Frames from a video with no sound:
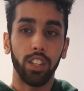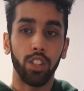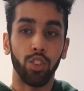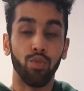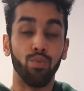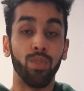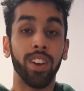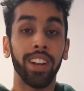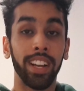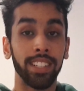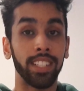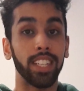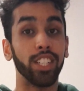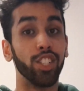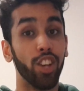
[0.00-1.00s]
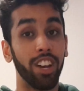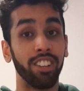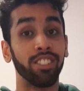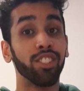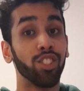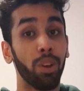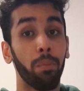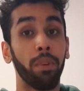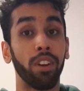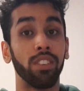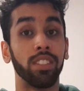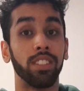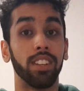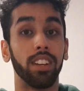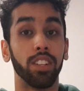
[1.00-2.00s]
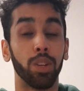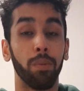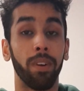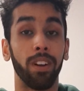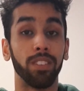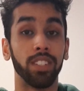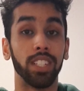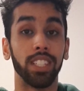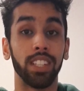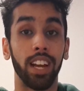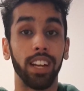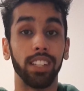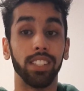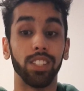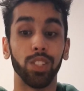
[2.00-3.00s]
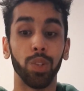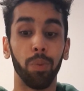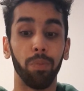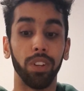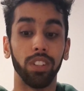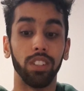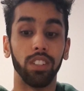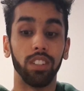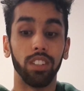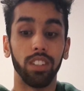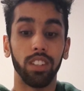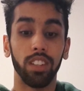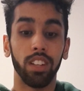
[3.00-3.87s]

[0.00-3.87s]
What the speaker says: you realize that yes, someone else understands, someone